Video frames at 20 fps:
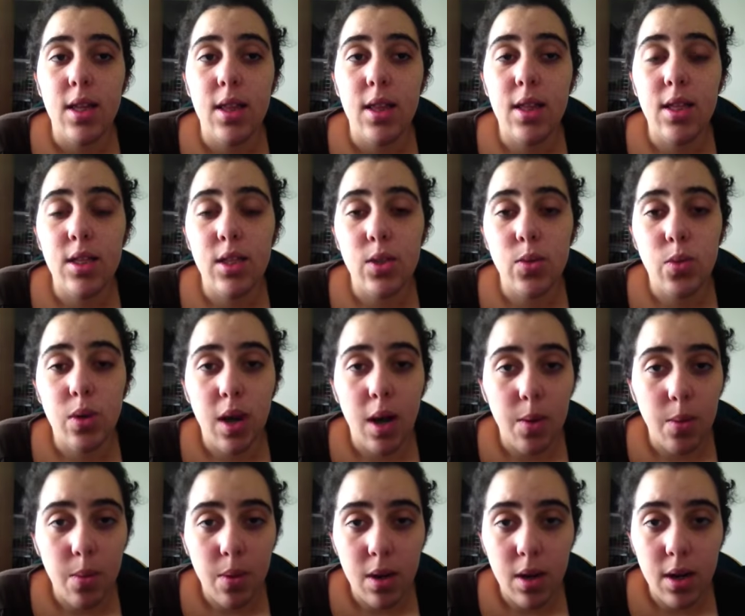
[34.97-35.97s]
this is what I
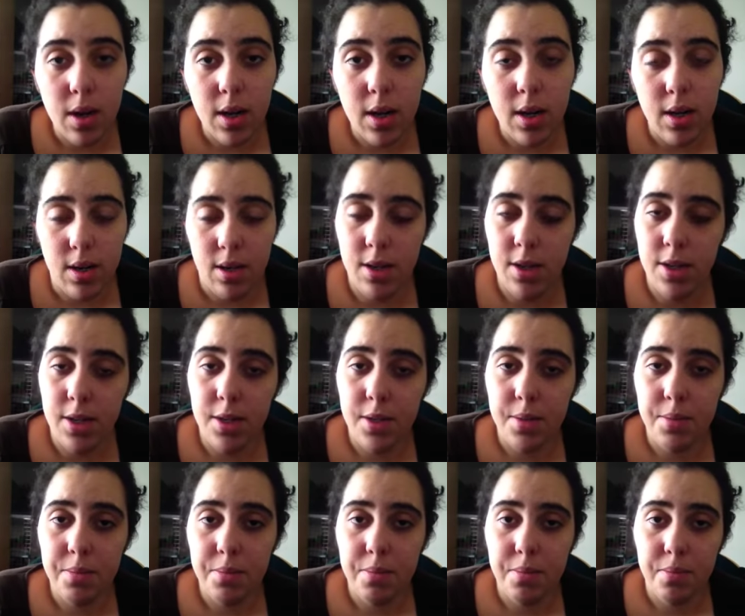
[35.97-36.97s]
want
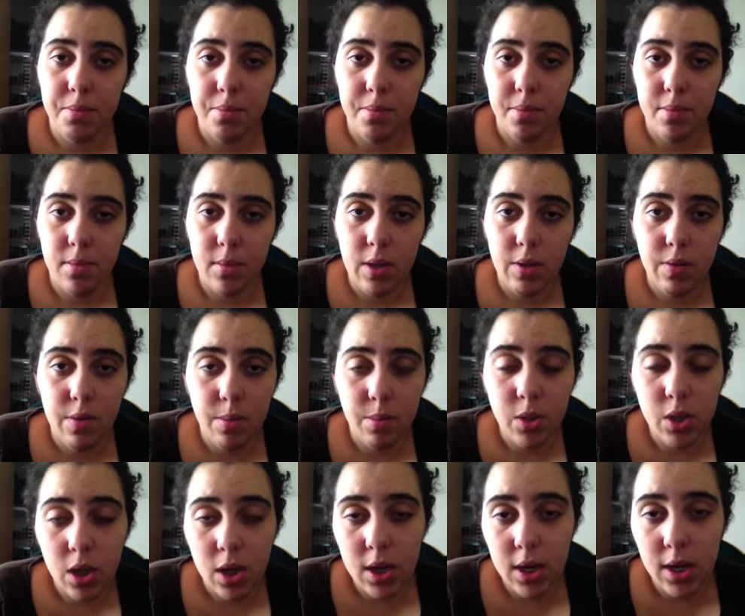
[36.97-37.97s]
um, from
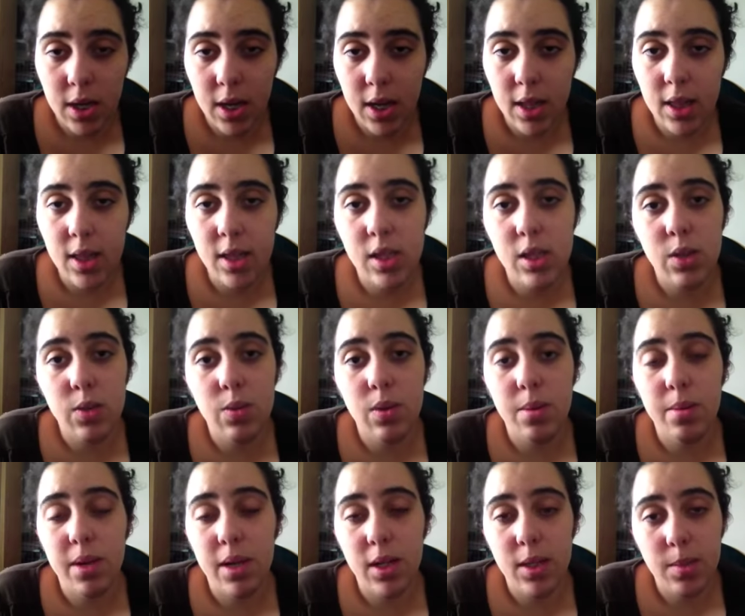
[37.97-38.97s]
Target. This is one of
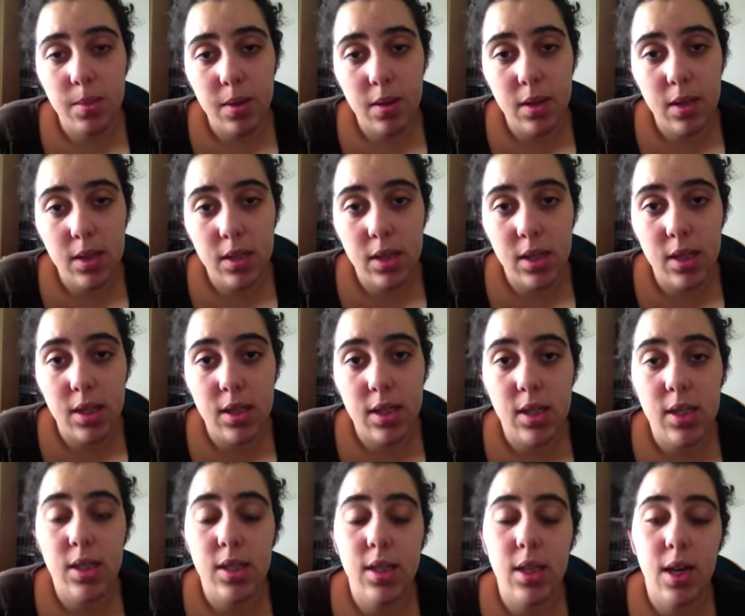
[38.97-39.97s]
my experiences.
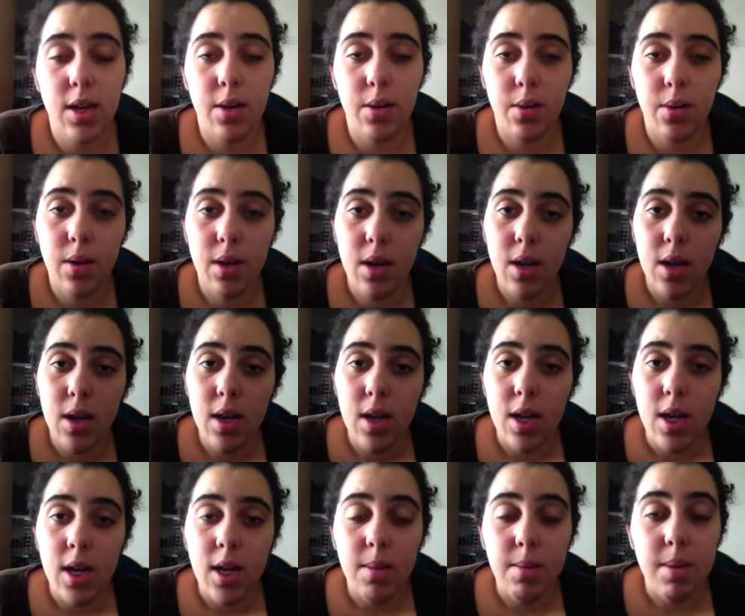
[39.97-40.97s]
This is how
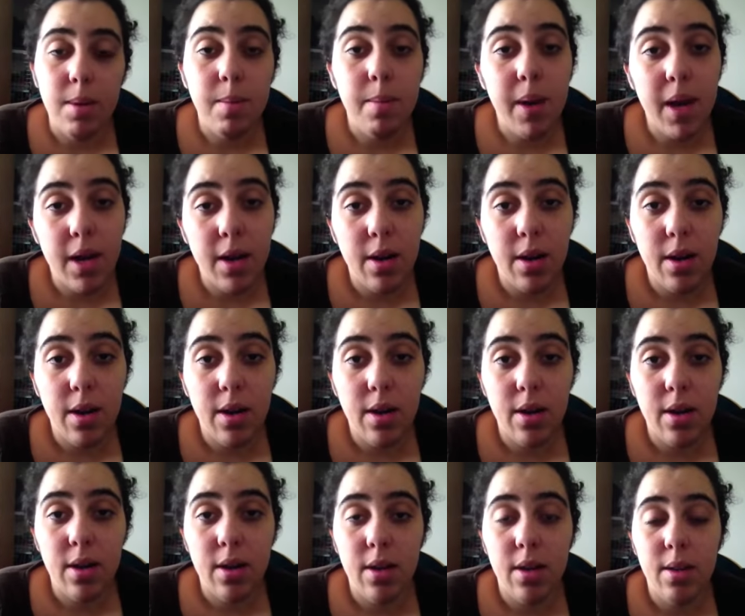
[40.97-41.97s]
it could be better.
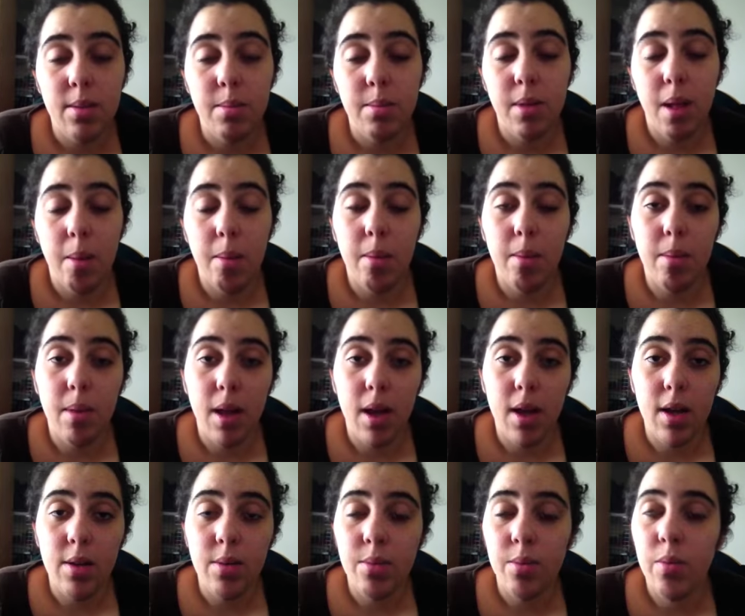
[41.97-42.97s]
Blah blah blah.
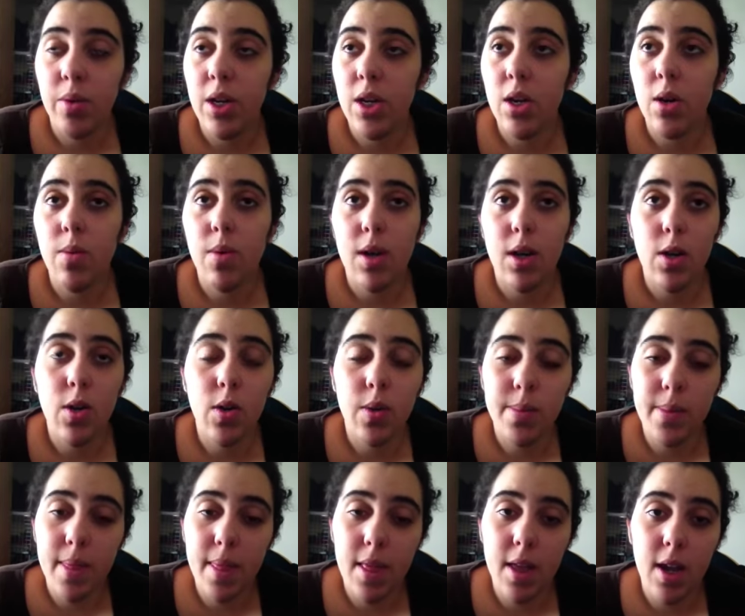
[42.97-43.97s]
We don't want to go
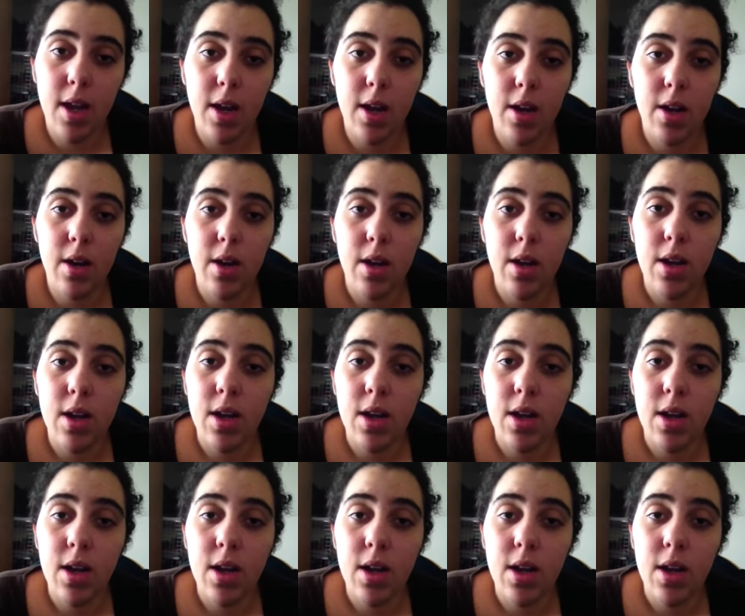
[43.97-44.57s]
up in there